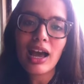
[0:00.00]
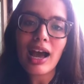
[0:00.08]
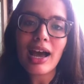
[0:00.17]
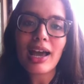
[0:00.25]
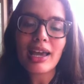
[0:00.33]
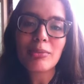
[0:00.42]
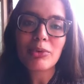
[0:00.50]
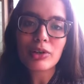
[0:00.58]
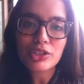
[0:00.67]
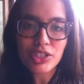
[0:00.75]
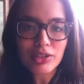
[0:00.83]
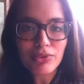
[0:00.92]
I am
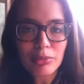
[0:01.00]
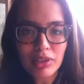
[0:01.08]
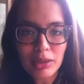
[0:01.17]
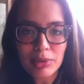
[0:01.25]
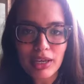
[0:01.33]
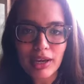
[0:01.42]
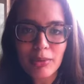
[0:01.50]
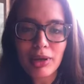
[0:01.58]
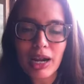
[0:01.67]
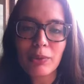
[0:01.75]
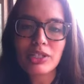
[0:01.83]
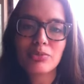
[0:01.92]
originally from Libya,
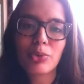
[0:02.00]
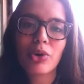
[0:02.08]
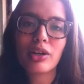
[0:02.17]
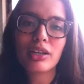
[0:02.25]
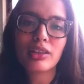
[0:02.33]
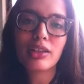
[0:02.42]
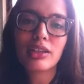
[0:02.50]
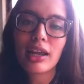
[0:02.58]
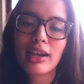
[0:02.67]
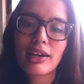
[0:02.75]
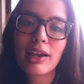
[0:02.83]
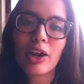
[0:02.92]
but I was born in the
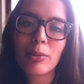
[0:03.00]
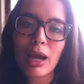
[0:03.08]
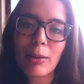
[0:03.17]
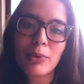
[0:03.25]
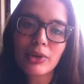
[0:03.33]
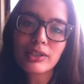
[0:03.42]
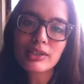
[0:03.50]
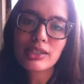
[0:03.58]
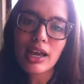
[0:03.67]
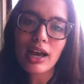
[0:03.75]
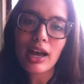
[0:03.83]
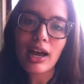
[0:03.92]
United Arab Emirates
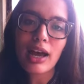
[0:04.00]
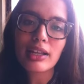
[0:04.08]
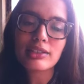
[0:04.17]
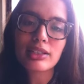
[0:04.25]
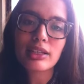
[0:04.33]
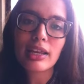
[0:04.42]
and,